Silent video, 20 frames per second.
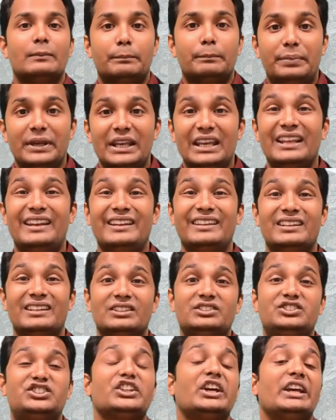
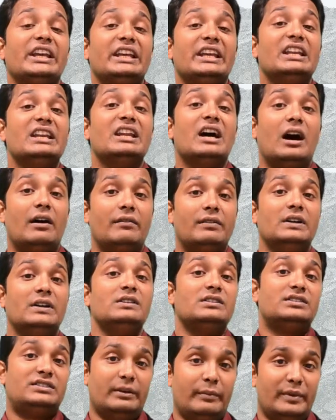periods in our
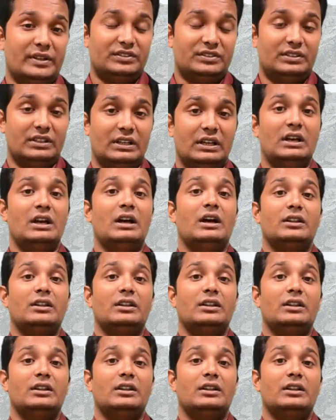semester.